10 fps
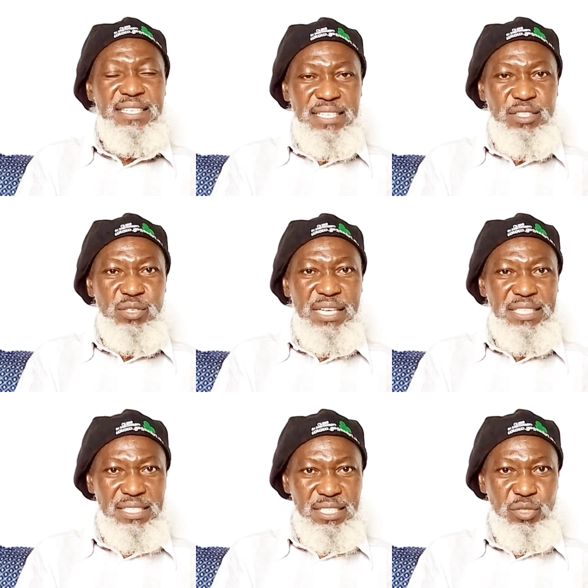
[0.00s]
the
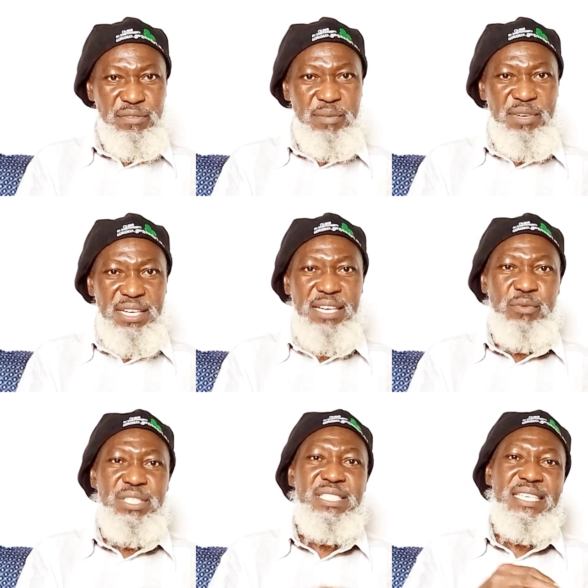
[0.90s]
United States of America,
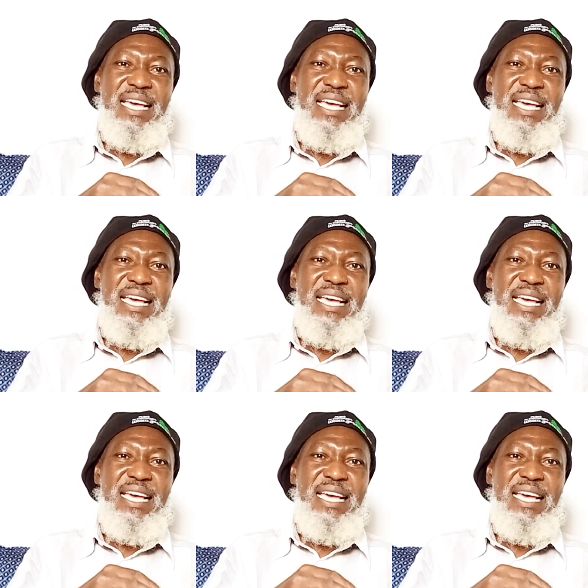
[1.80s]
which is